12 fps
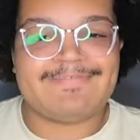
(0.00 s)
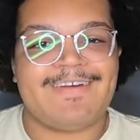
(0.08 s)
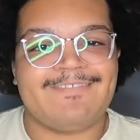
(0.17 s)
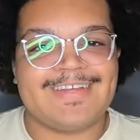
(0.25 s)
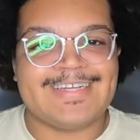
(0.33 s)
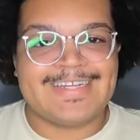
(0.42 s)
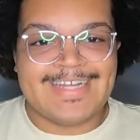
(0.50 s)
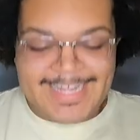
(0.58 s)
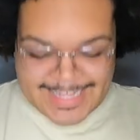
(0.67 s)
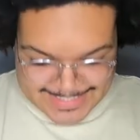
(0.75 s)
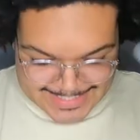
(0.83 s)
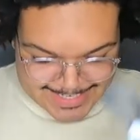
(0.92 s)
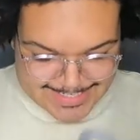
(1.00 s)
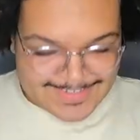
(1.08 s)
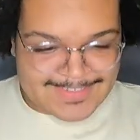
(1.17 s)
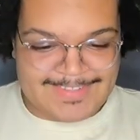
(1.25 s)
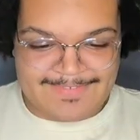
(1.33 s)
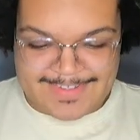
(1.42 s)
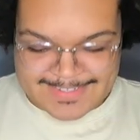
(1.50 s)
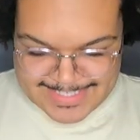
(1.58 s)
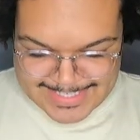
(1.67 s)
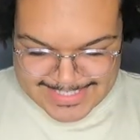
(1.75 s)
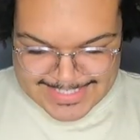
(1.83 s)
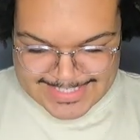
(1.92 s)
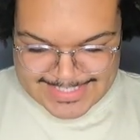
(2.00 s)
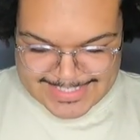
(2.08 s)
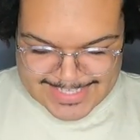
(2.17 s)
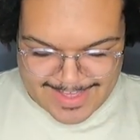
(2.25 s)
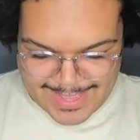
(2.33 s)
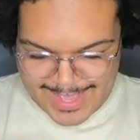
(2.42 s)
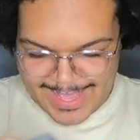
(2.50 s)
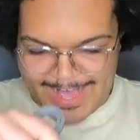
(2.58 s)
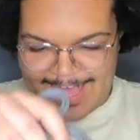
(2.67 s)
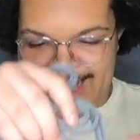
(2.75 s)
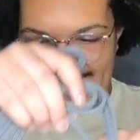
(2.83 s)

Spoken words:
I'm having technical difficulties. Okay.